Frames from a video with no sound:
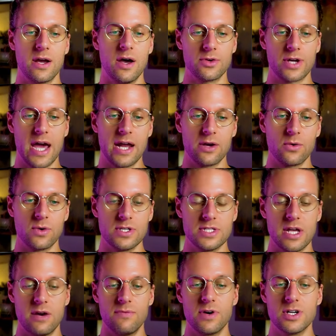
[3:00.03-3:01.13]
other categories
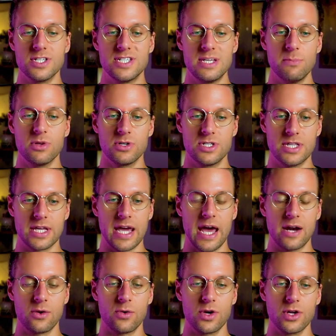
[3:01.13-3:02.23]
that are very similar to the
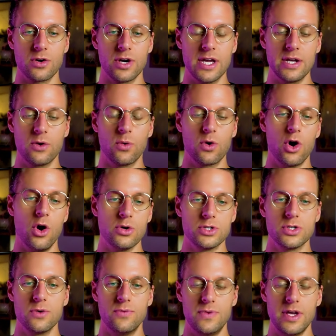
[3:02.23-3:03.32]
category you're in or
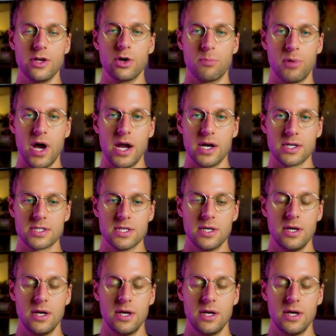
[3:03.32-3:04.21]
also fit your product.